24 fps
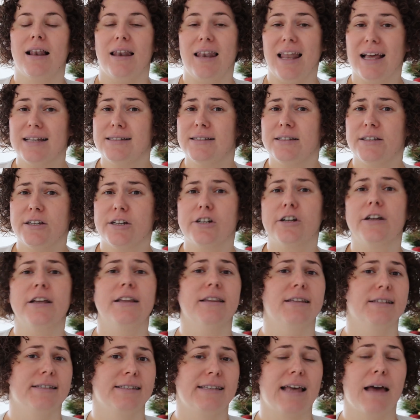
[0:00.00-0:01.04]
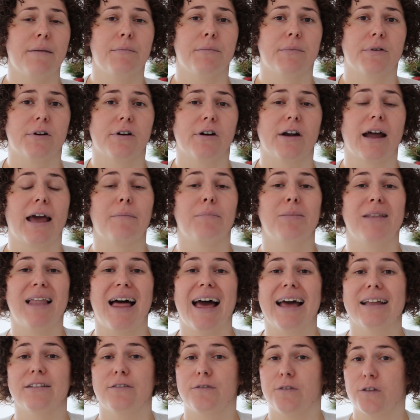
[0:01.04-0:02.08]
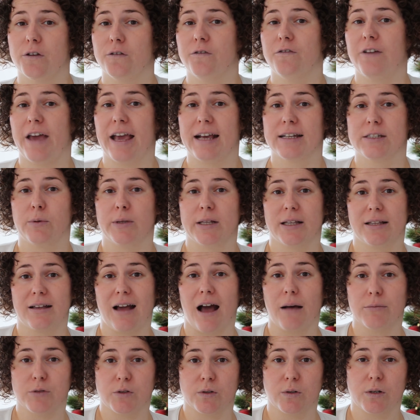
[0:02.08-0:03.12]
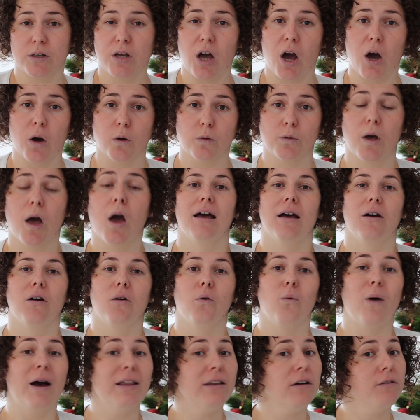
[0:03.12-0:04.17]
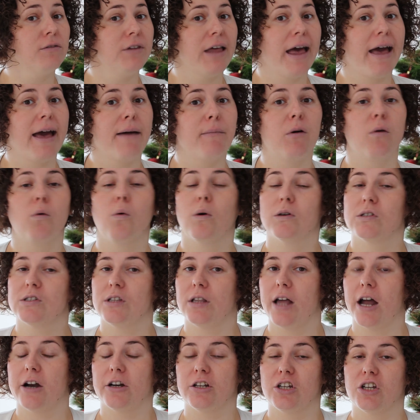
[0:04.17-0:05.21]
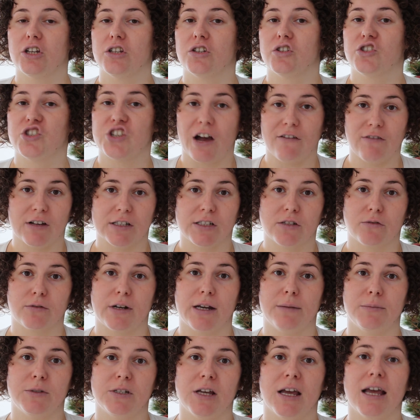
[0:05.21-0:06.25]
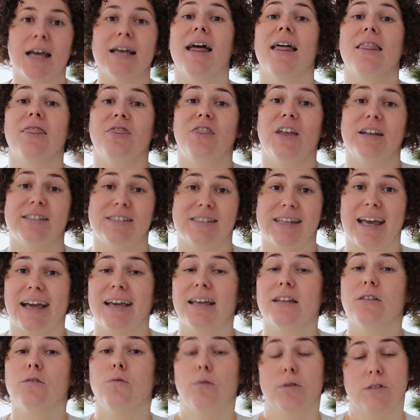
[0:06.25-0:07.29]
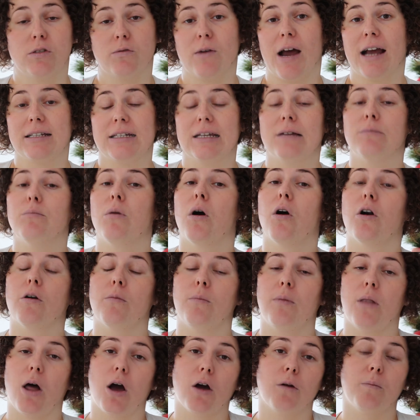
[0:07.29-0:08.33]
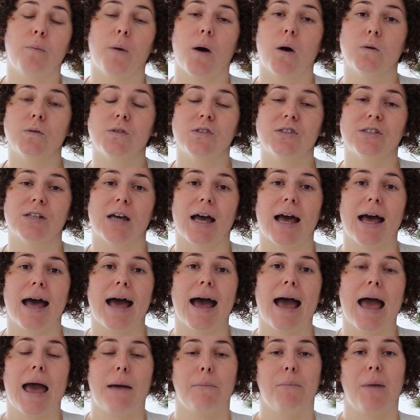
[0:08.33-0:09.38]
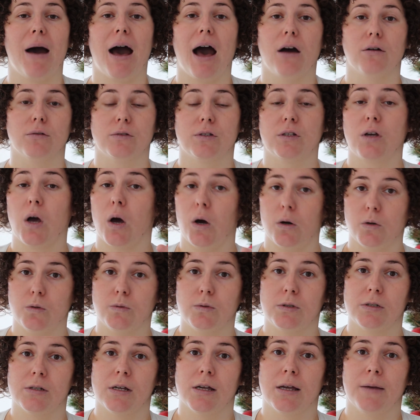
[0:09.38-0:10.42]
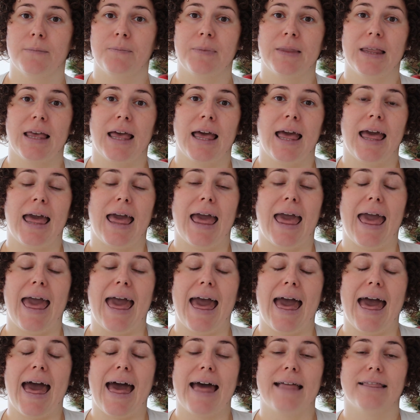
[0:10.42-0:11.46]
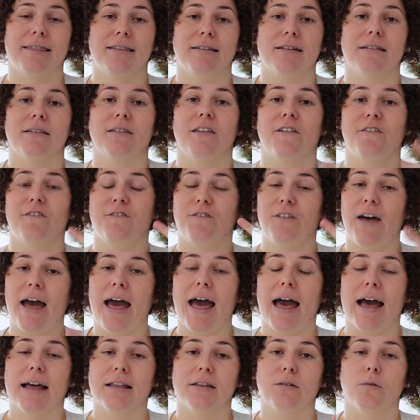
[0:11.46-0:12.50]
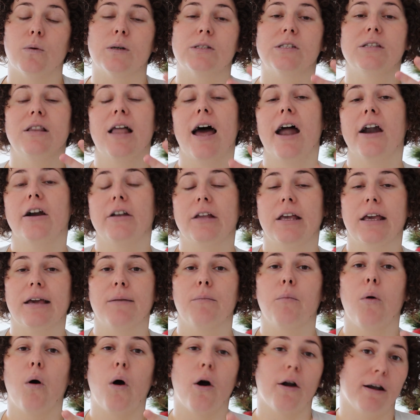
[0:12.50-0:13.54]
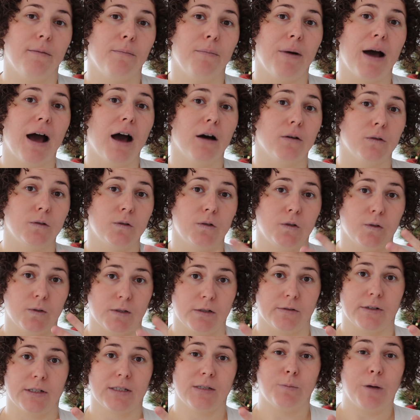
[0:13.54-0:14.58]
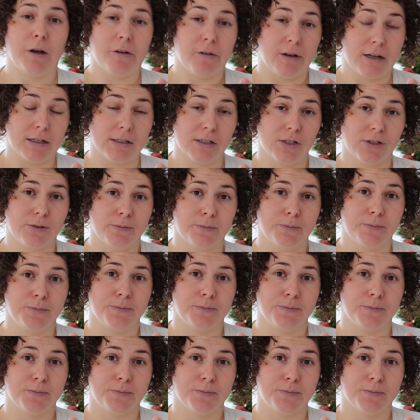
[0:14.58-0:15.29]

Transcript: Last year in December I planned a few things when it comes to code. One of them was learning JavaScript. The second was writing more blog posts about code. And the third was learning more about user experience.